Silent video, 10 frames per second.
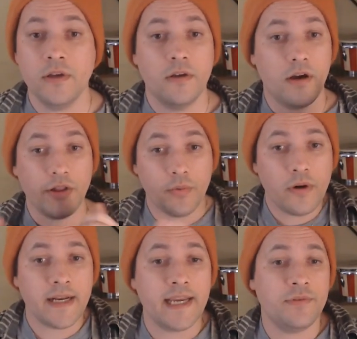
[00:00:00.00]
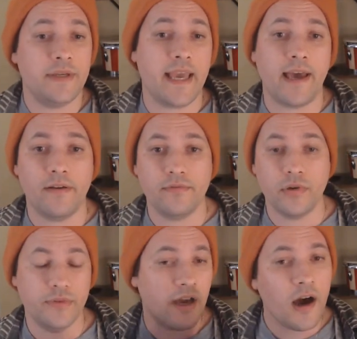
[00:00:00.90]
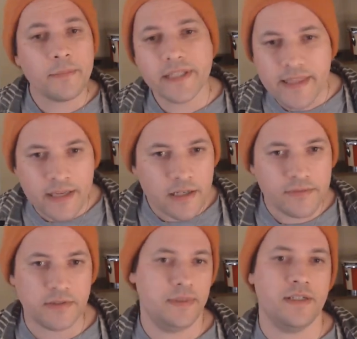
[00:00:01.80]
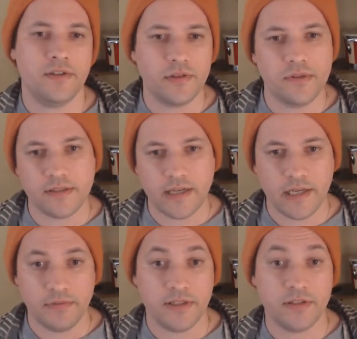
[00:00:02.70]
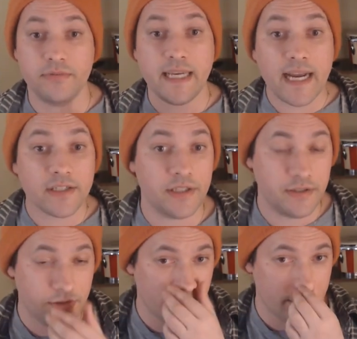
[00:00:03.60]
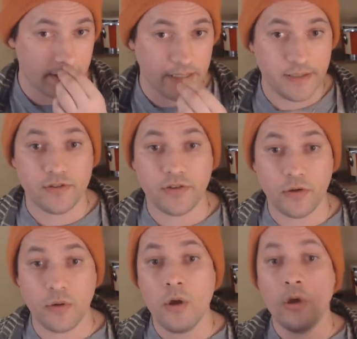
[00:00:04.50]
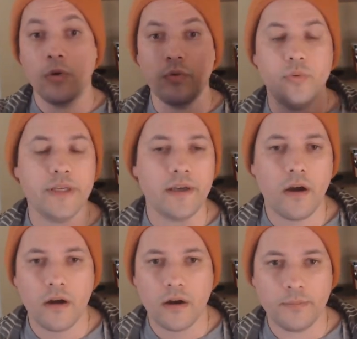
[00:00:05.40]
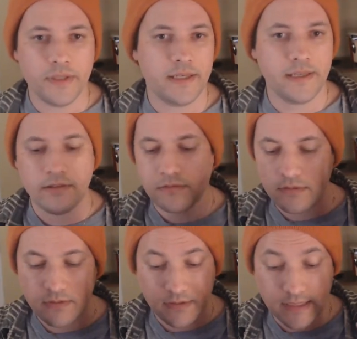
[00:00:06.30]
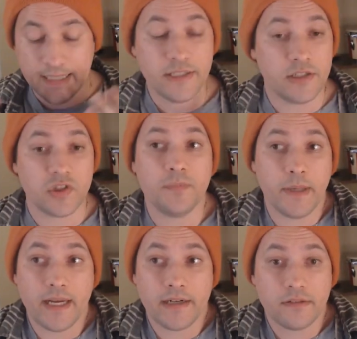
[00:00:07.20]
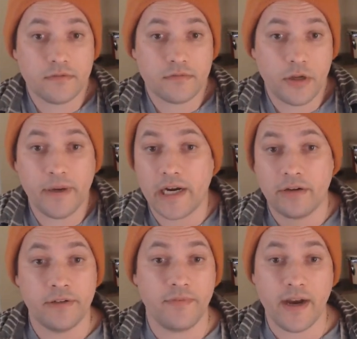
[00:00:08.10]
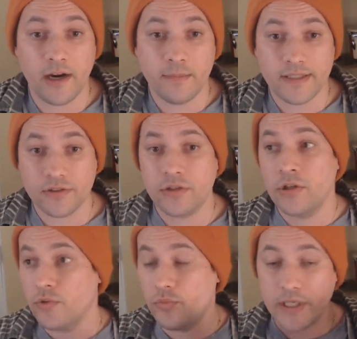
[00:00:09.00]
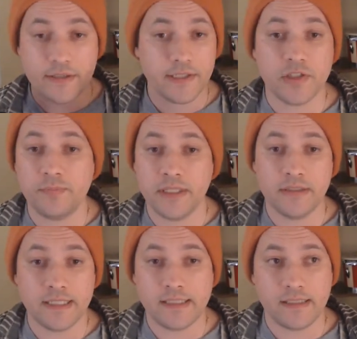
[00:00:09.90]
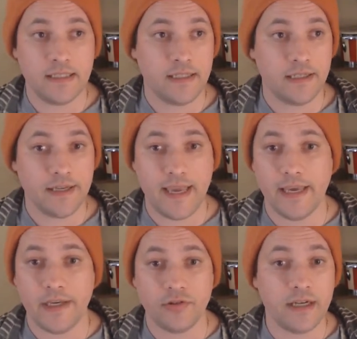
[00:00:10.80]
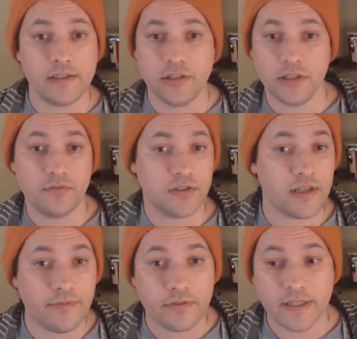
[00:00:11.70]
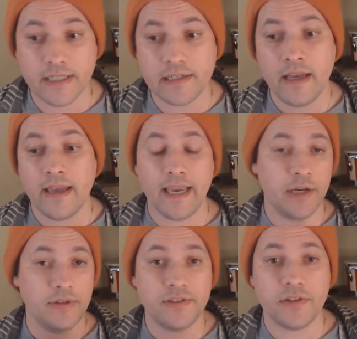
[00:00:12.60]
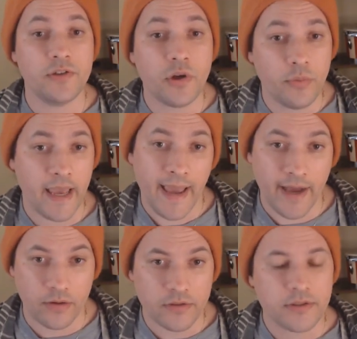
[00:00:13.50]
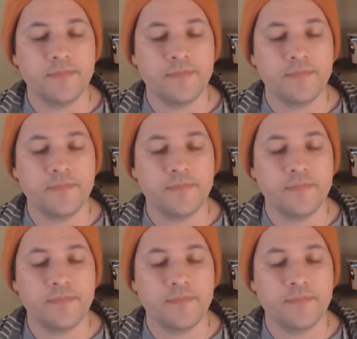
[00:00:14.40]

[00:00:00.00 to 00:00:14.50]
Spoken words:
On the one hand, we have what we commonly think of as being a suicide, which is a reactionary suicide. So we are being in despair about our environment. We are experiencing a great deal of suffering and we see no way out.